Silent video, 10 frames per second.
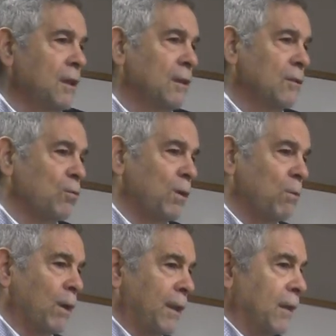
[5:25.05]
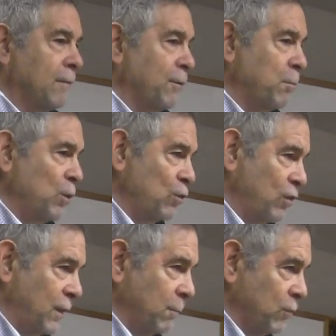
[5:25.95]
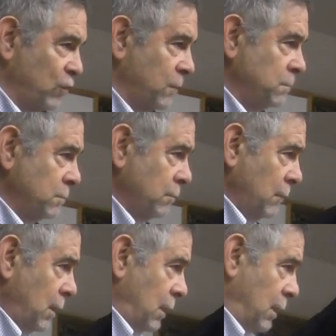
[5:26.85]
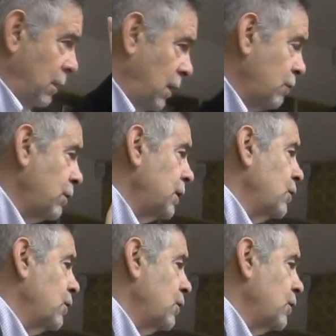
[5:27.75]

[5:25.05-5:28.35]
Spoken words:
in the rewriting of the museums in Hungary.